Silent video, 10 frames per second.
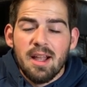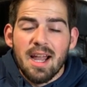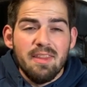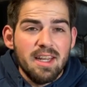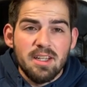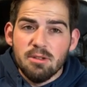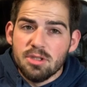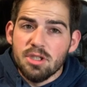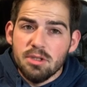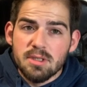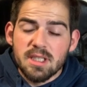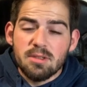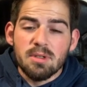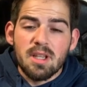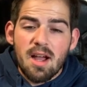and then you should use it
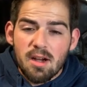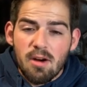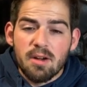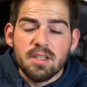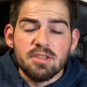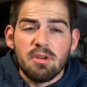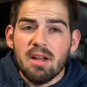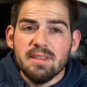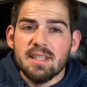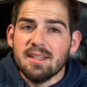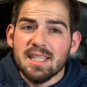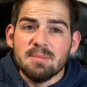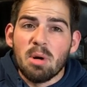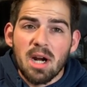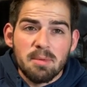to unlock Carnage and Graviton, and then
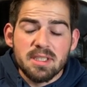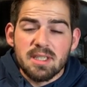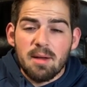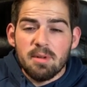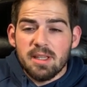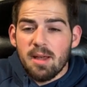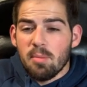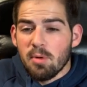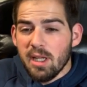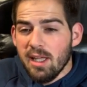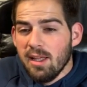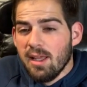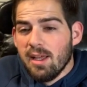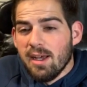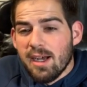probably stop at that point.
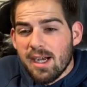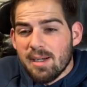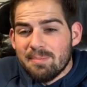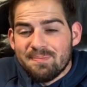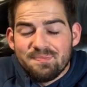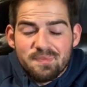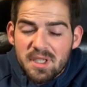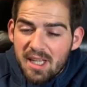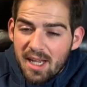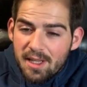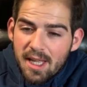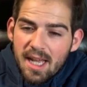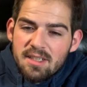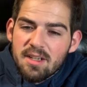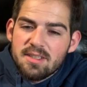But yeah, it
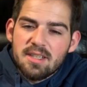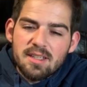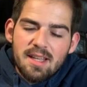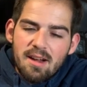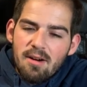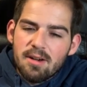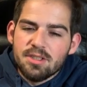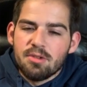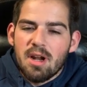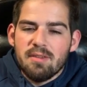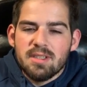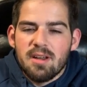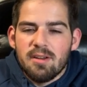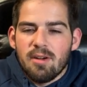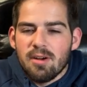does suck that Carnage and
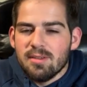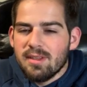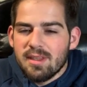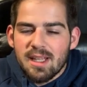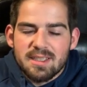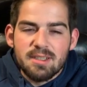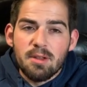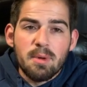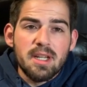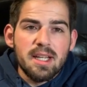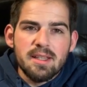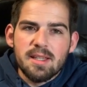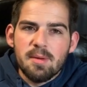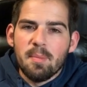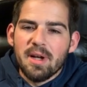Graviton that's the only way to get
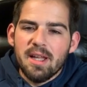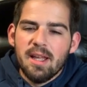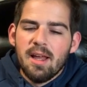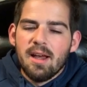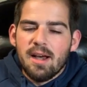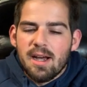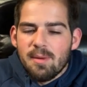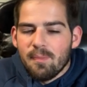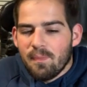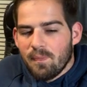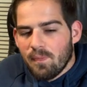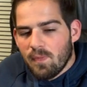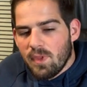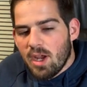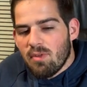them, but like